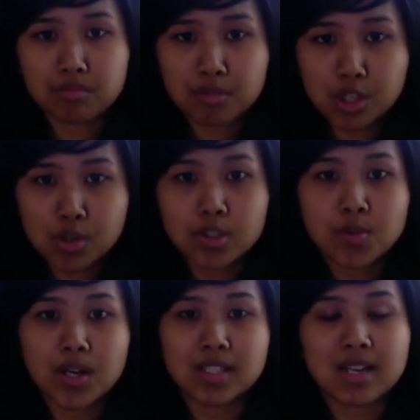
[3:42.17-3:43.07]
2
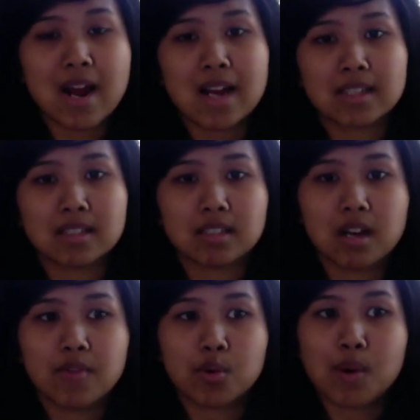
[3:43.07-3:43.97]
square snacks
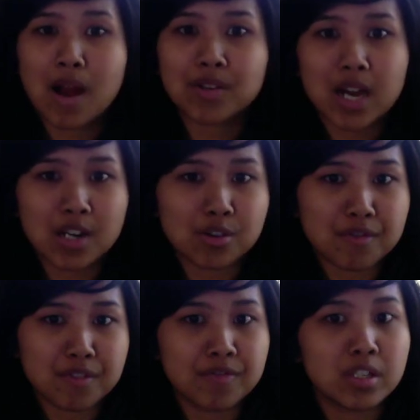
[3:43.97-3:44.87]
of around
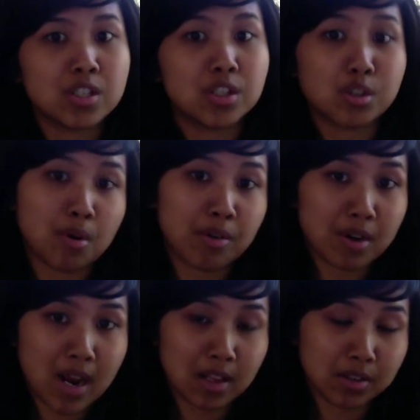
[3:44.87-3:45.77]
150 to 200
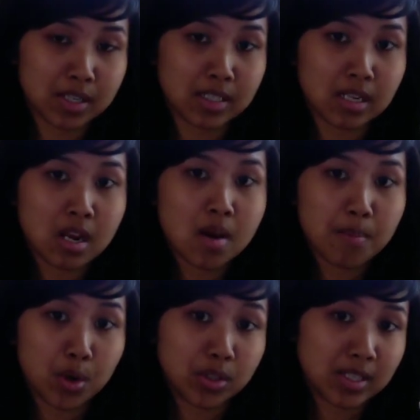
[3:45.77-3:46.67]
calories
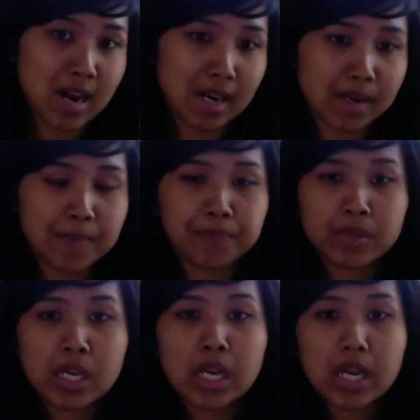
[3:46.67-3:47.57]
per snack.
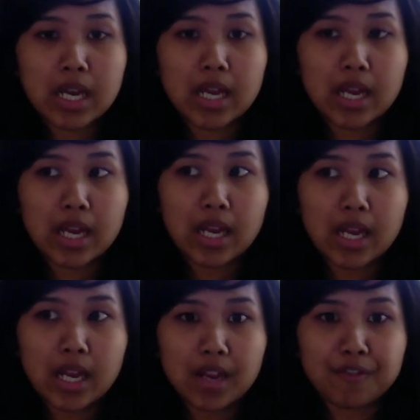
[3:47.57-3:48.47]

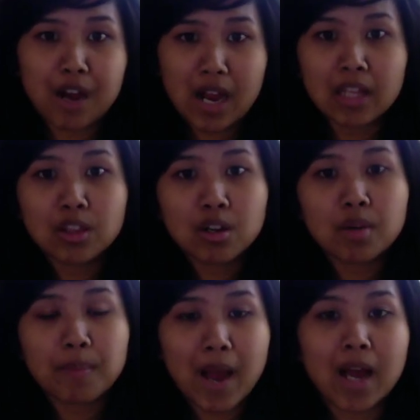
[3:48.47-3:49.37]
If I
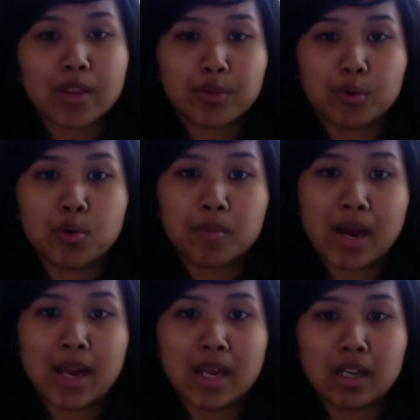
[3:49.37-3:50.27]
look back through
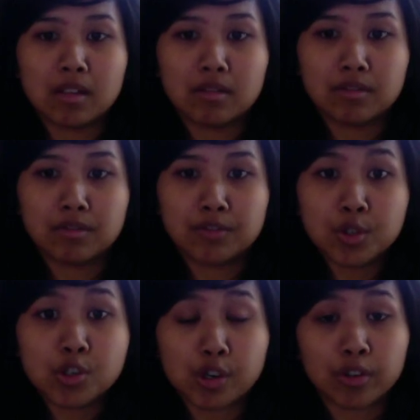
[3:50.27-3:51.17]
my
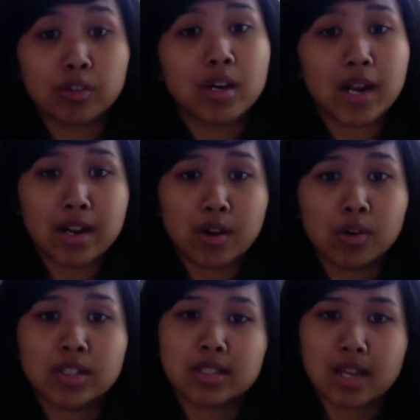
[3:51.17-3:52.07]
food journal and I
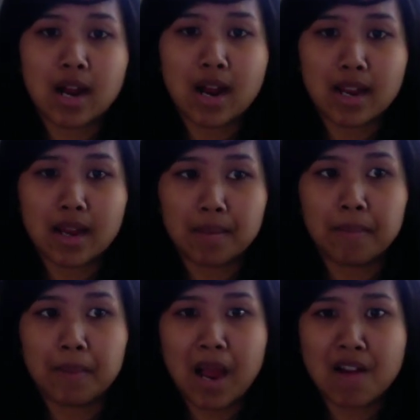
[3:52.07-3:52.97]
notice that I
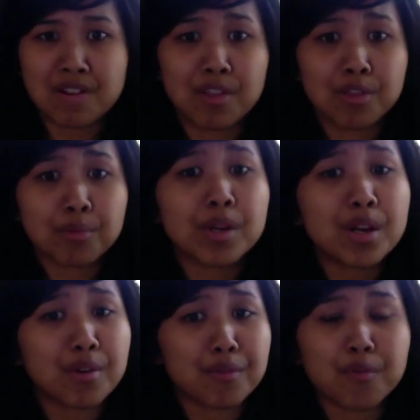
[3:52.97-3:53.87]
am having
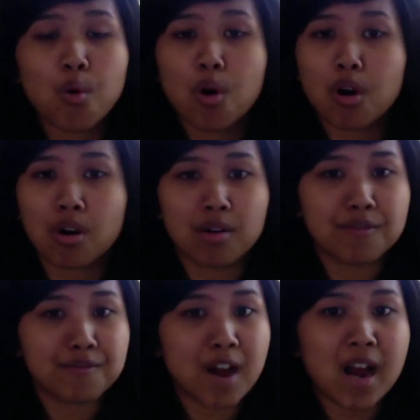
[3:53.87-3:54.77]
3 or 4 or
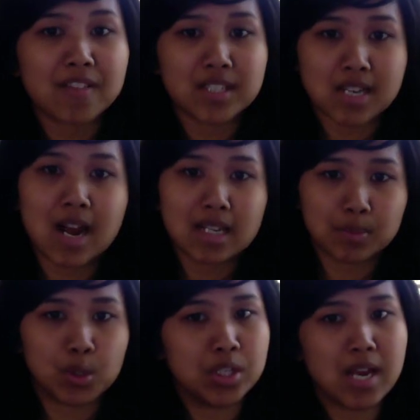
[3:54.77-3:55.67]
5 snacks
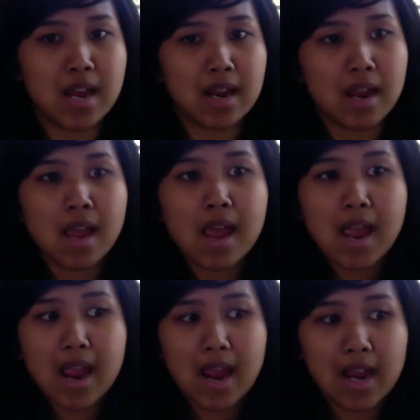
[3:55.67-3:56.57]
per day,
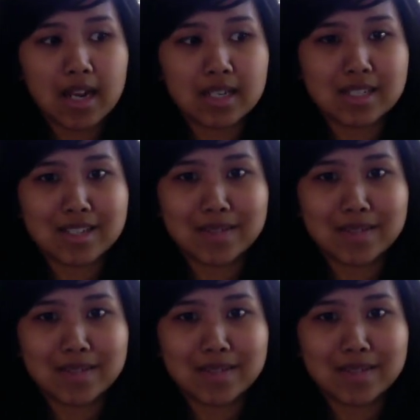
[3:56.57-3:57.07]
and